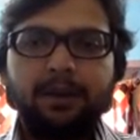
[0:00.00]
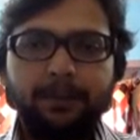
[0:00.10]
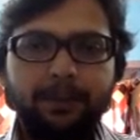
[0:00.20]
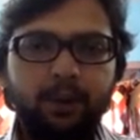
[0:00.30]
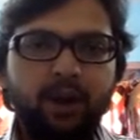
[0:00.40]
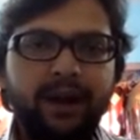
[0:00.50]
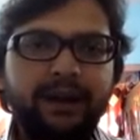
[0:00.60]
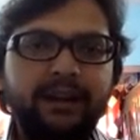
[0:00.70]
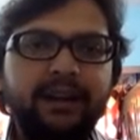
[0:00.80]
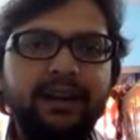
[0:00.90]

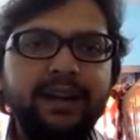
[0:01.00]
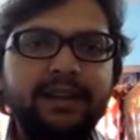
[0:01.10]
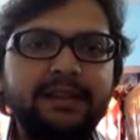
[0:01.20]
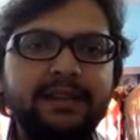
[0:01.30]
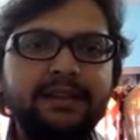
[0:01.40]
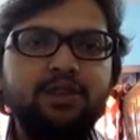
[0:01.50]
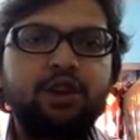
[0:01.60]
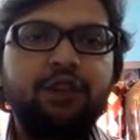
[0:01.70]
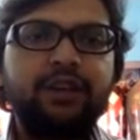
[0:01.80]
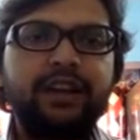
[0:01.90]
provide access
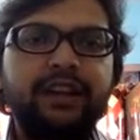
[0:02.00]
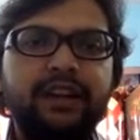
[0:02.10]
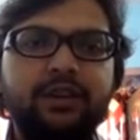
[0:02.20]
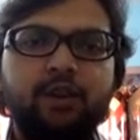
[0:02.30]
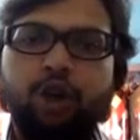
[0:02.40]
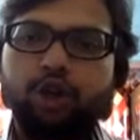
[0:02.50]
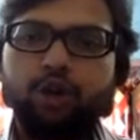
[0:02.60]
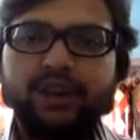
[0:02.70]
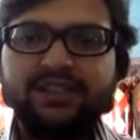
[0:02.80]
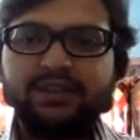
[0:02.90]
of data to
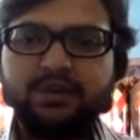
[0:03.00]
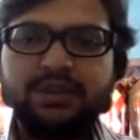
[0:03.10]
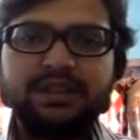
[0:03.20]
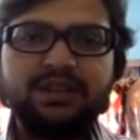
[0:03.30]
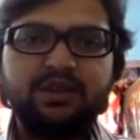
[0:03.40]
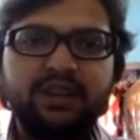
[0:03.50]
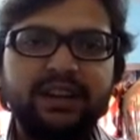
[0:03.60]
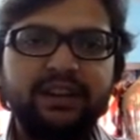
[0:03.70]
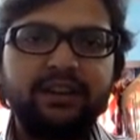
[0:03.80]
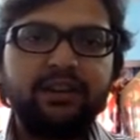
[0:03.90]
authorized users
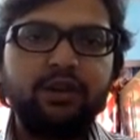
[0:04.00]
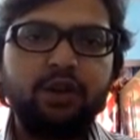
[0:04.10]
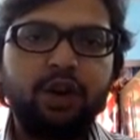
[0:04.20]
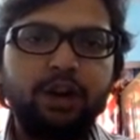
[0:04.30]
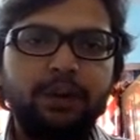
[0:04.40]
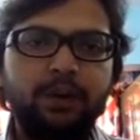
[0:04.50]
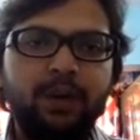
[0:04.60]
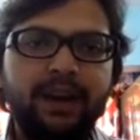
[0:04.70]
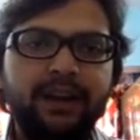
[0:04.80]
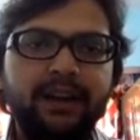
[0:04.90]
only. Do not
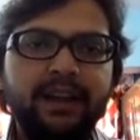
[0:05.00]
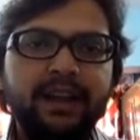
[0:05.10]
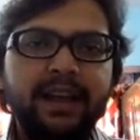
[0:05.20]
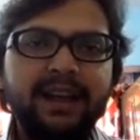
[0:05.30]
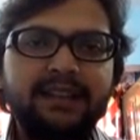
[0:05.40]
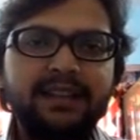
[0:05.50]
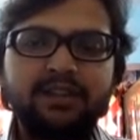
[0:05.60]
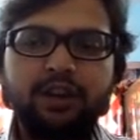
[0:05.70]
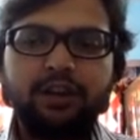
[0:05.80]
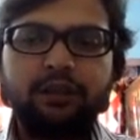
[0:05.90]
provide access
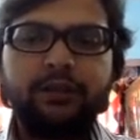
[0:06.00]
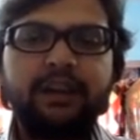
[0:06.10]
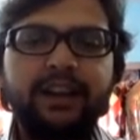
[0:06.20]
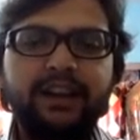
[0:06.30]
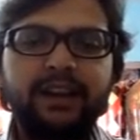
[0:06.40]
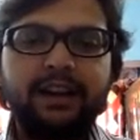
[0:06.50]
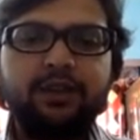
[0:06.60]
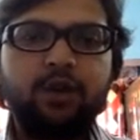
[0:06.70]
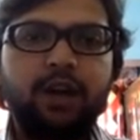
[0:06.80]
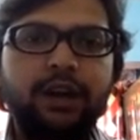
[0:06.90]
of data
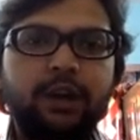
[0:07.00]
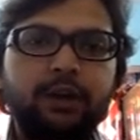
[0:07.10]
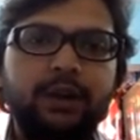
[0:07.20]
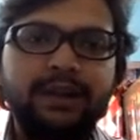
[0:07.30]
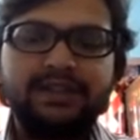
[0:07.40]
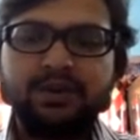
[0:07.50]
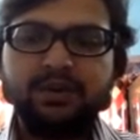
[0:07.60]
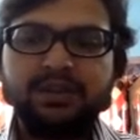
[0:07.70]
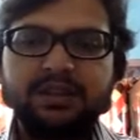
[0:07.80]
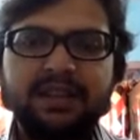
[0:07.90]
to unauthorized
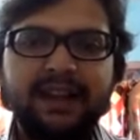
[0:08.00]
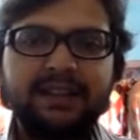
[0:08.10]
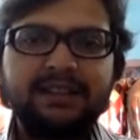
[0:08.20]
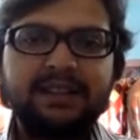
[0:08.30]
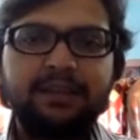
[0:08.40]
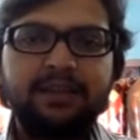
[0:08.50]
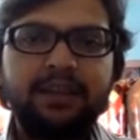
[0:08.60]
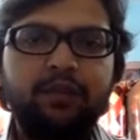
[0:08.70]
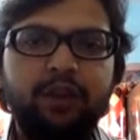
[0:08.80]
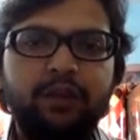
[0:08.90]
user. That is
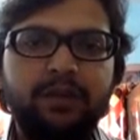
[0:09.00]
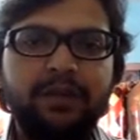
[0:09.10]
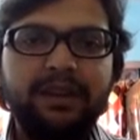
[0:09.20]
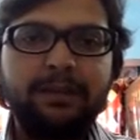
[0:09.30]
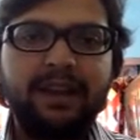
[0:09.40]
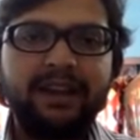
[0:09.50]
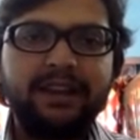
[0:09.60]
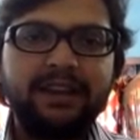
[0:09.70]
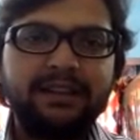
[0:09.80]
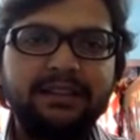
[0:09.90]
something what we mean by
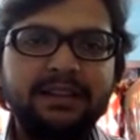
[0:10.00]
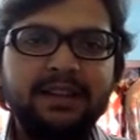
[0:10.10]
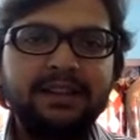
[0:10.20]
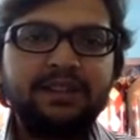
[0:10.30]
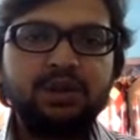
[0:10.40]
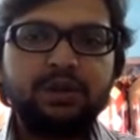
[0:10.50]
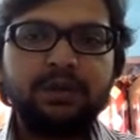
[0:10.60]
here. So